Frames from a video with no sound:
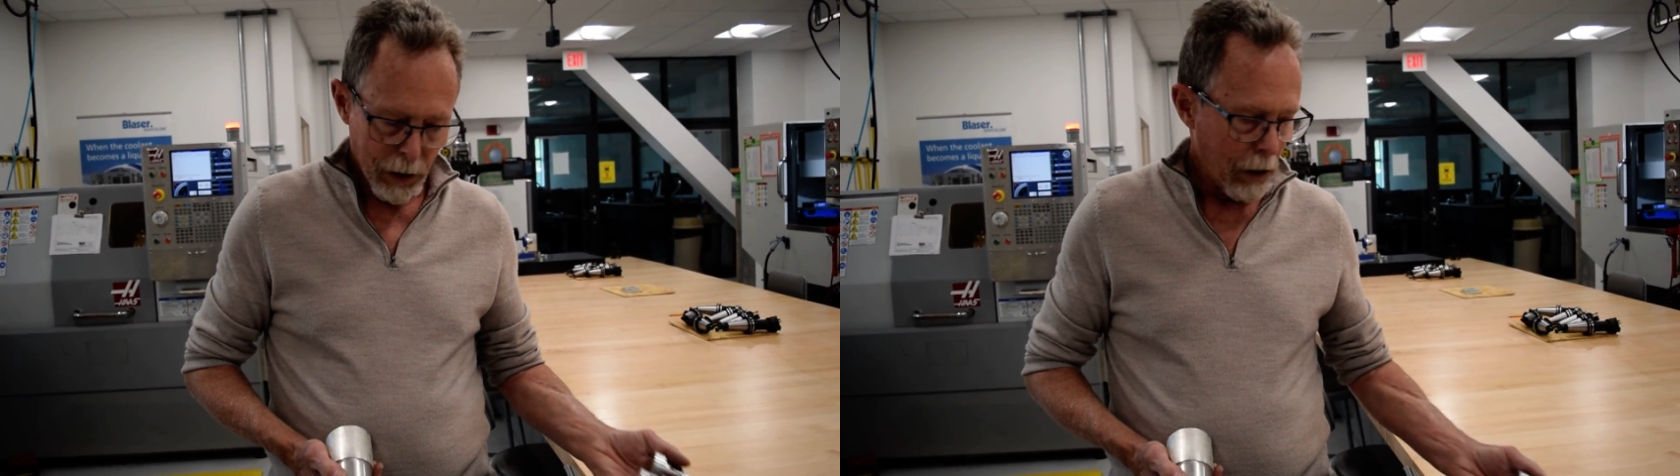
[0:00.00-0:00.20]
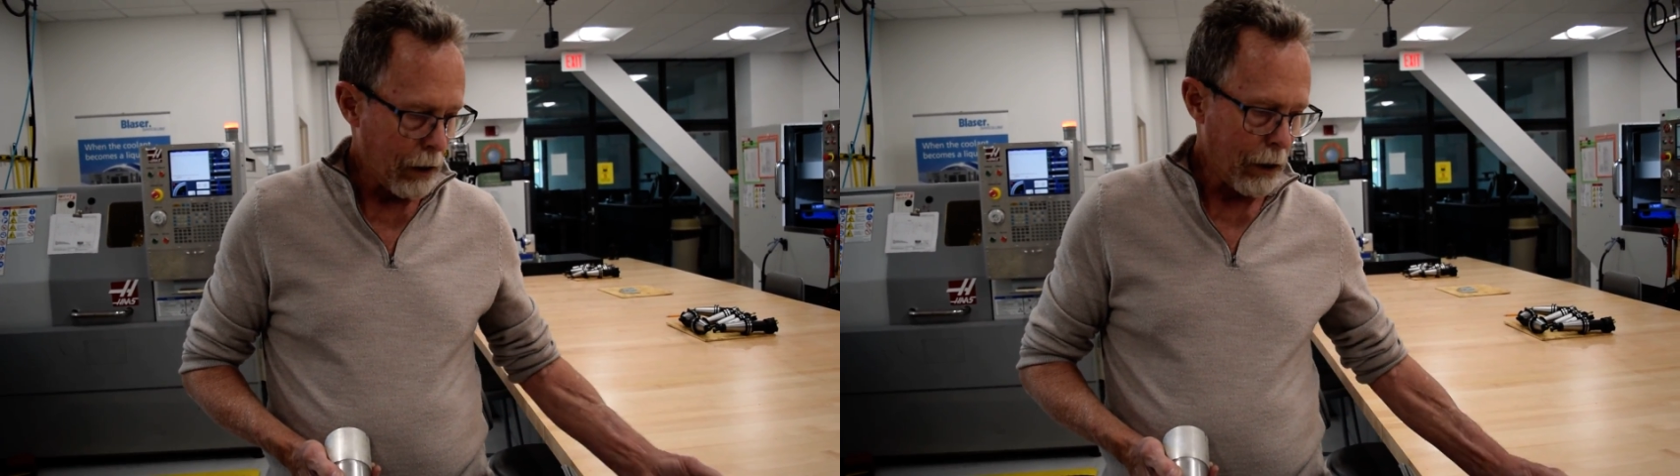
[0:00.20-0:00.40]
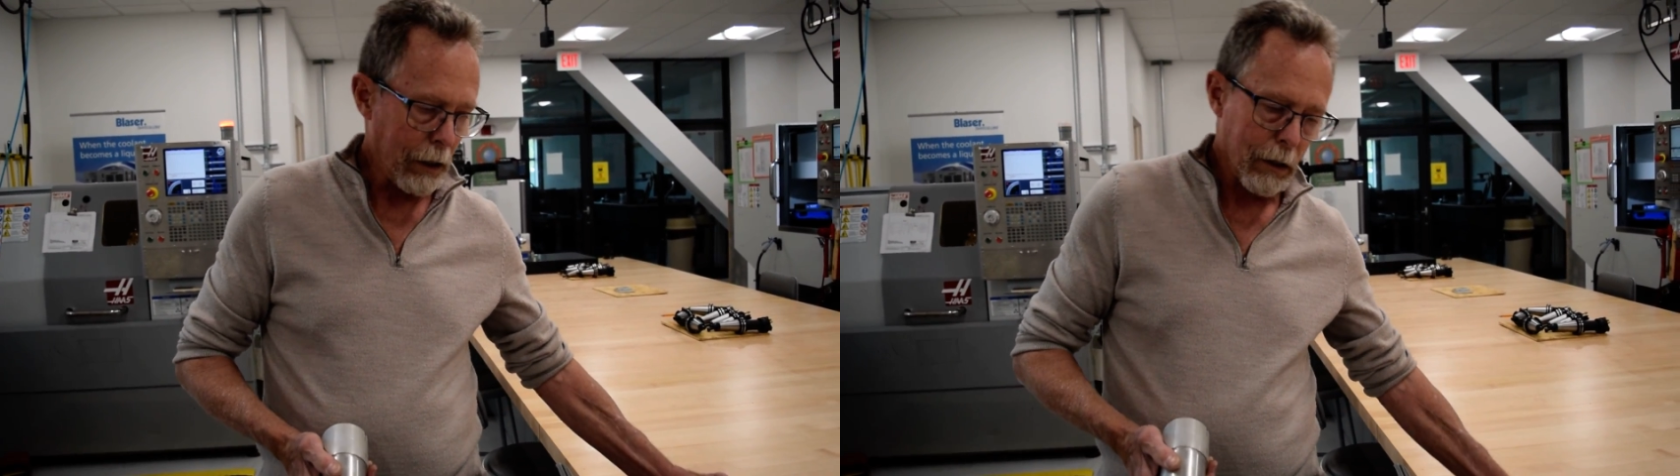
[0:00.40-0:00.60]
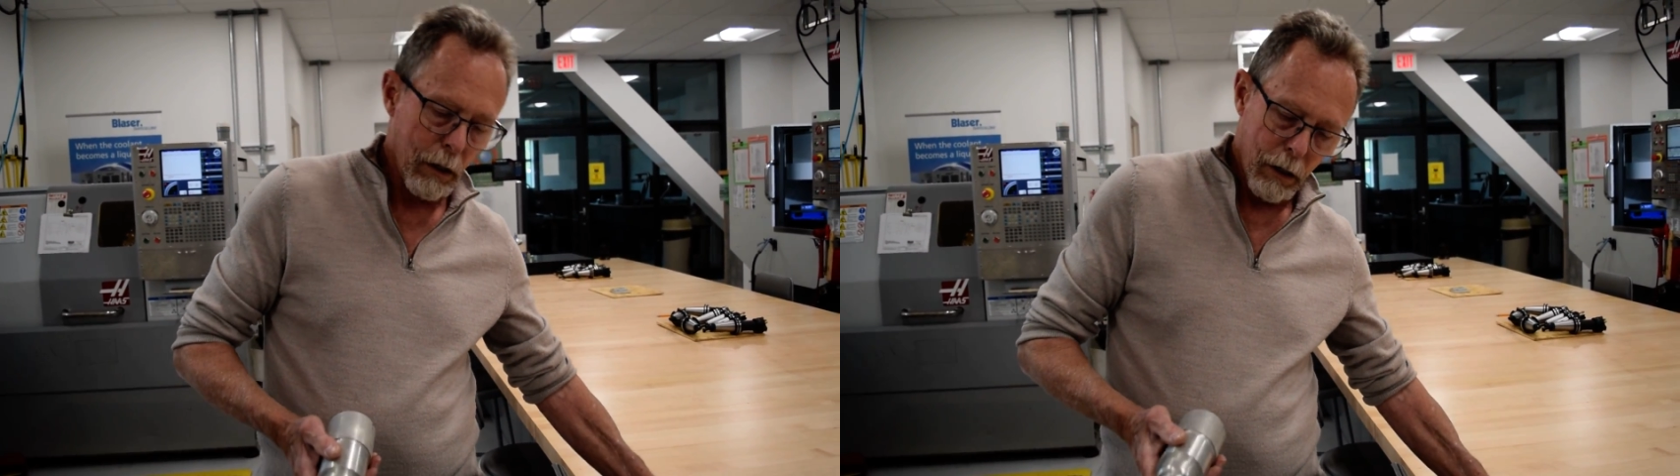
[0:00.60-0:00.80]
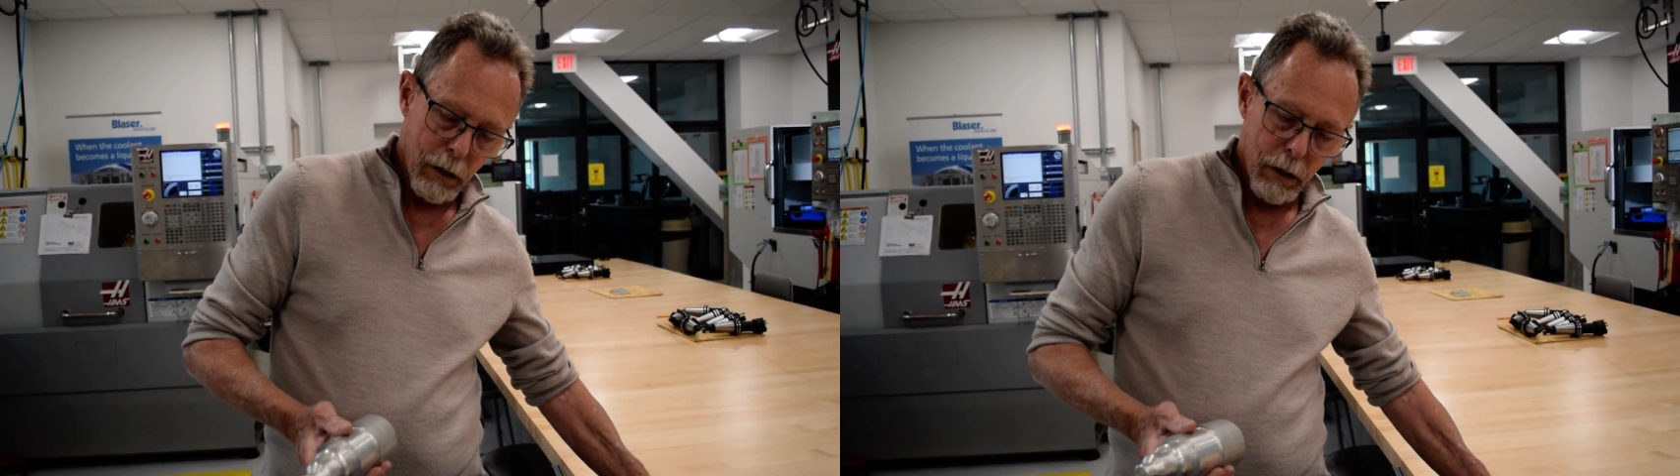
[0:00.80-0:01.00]
And then
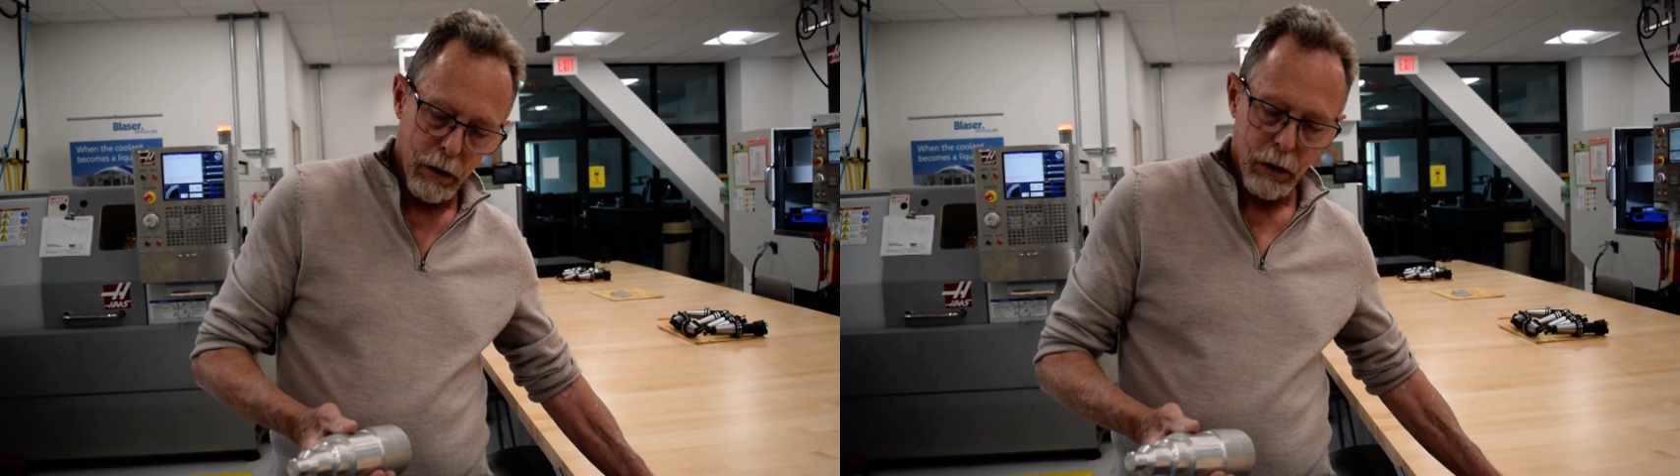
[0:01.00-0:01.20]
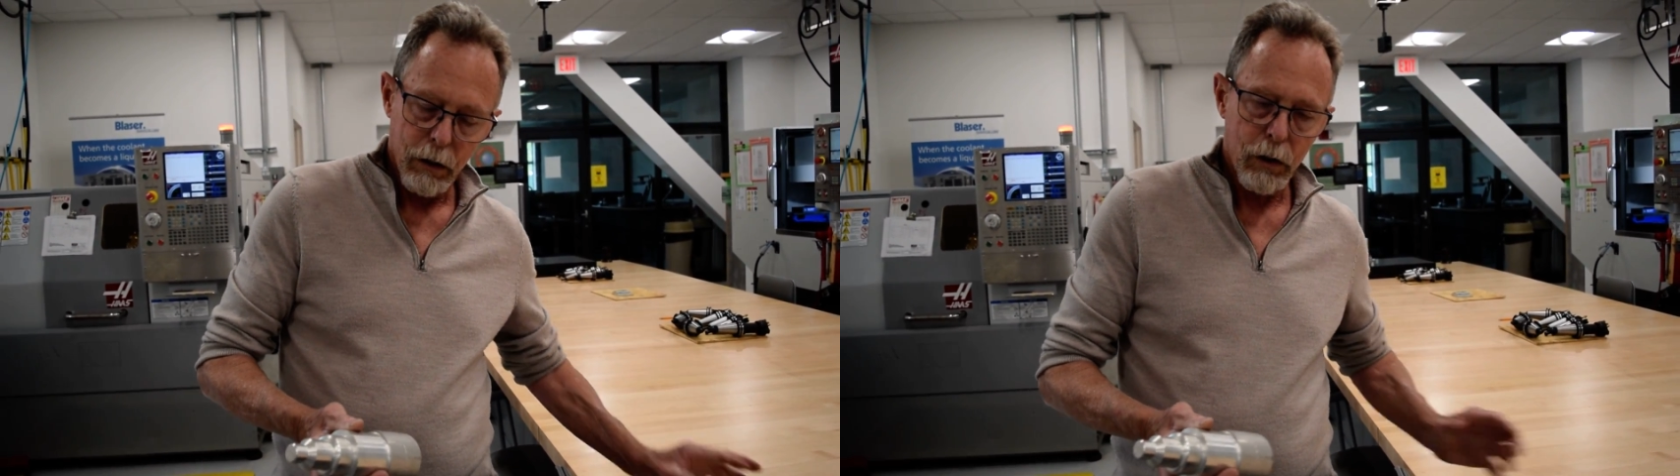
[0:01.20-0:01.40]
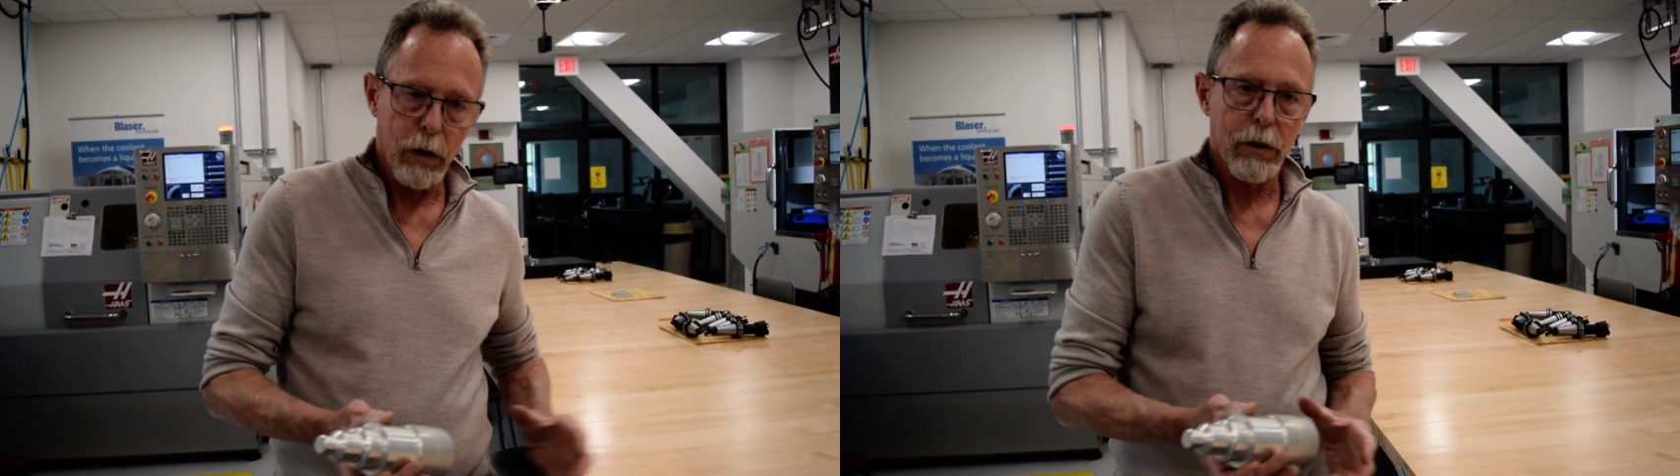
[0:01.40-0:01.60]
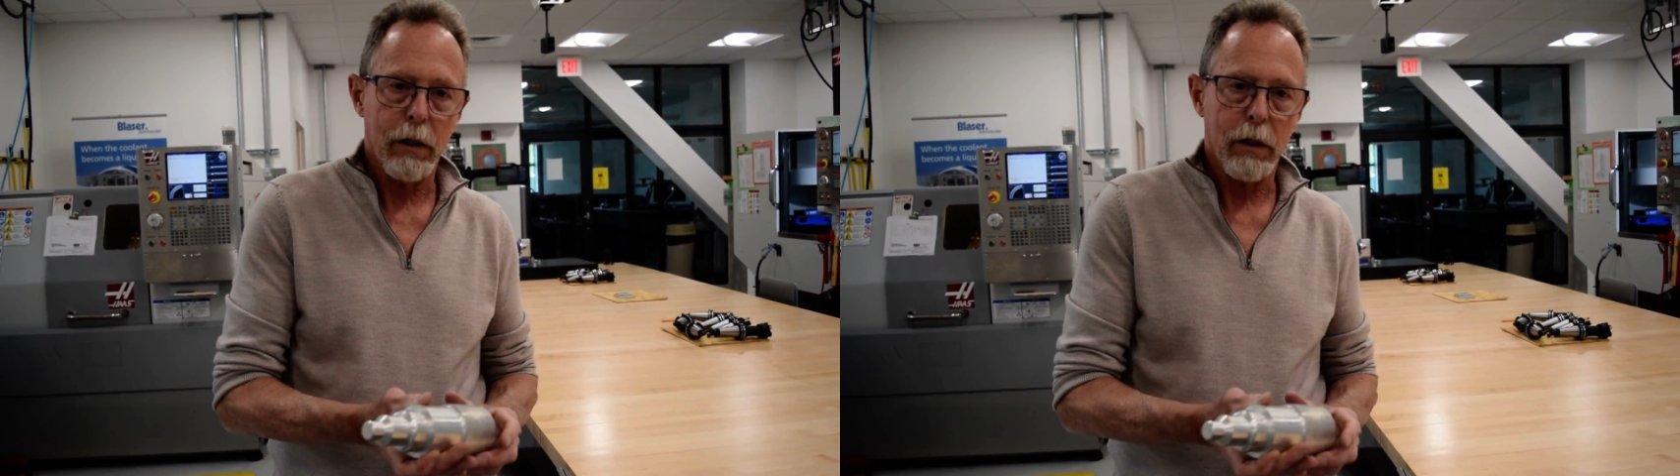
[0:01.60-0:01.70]
towards